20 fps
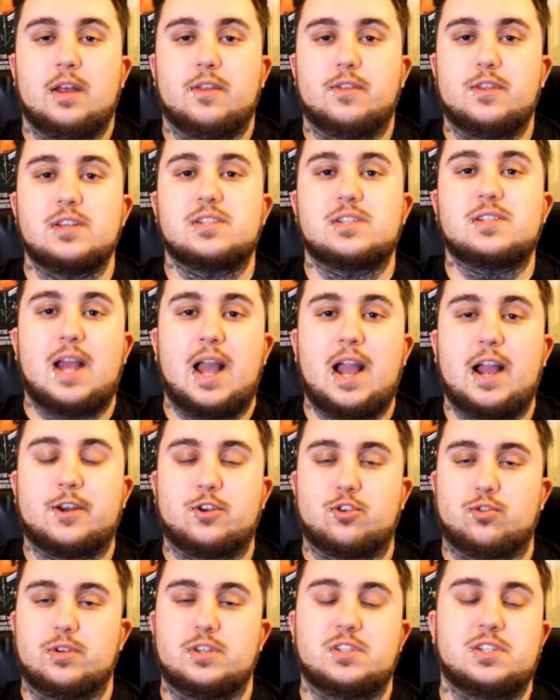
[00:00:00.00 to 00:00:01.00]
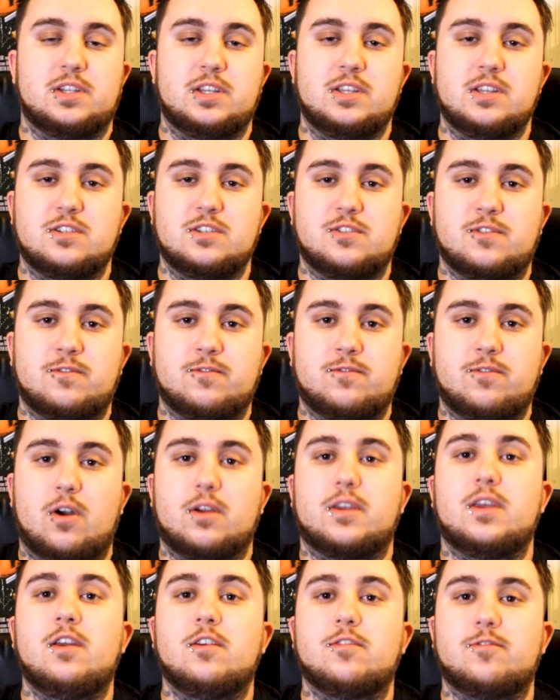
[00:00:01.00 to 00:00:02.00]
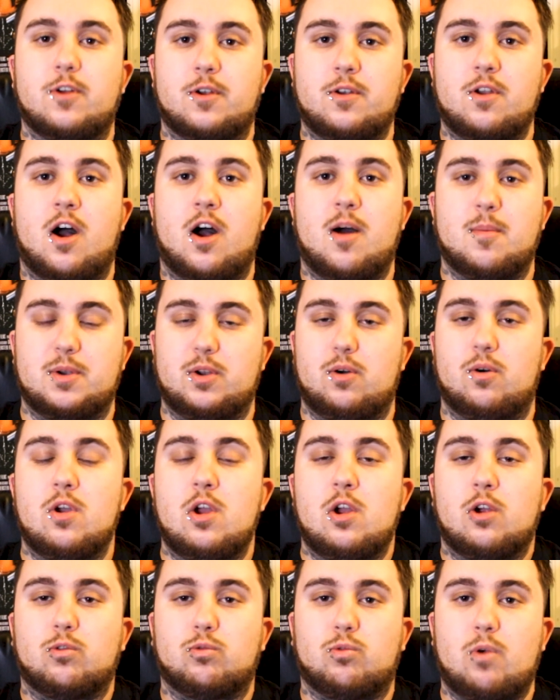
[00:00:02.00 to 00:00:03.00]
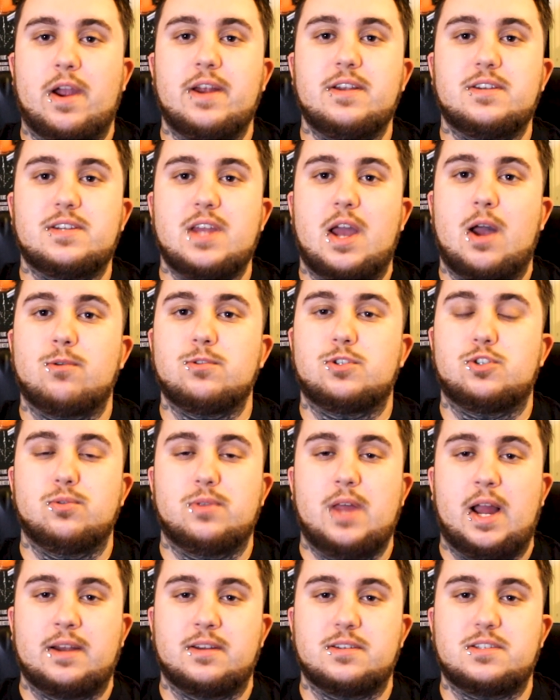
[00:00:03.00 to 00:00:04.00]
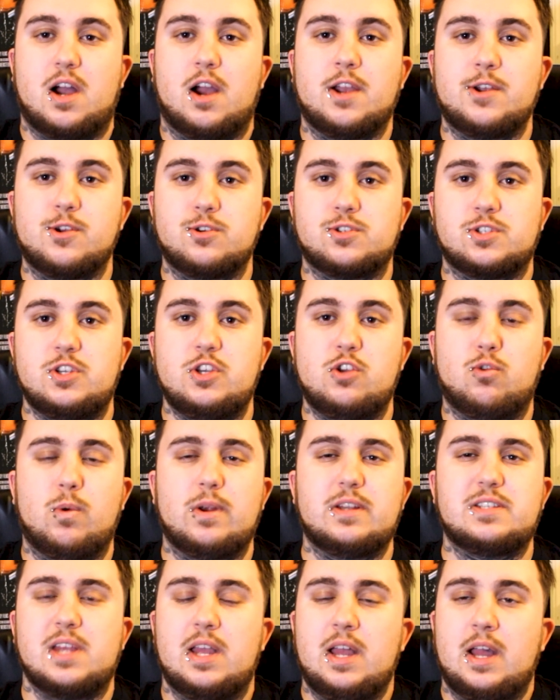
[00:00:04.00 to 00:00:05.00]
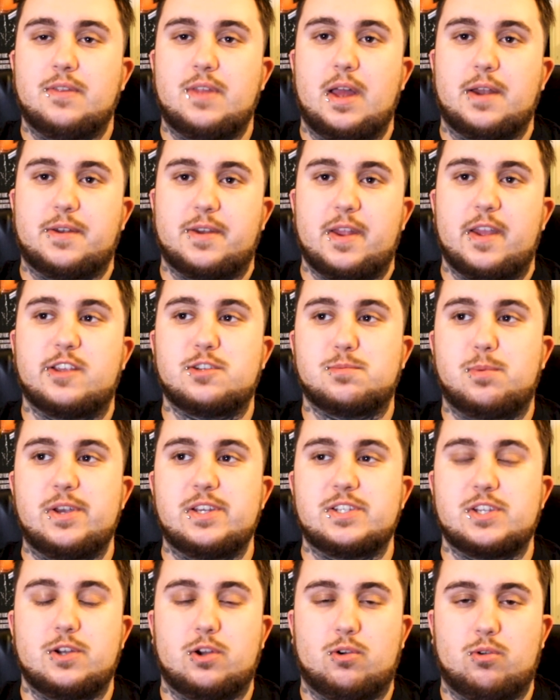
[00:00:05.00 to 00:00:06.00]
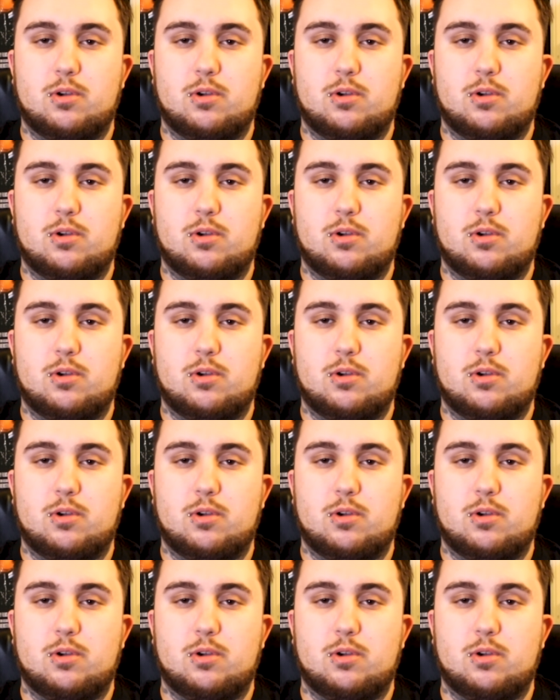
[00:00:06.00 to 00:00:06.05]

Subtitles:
This actress is fucking phenomenal, right down to that entire sequence that takes place in her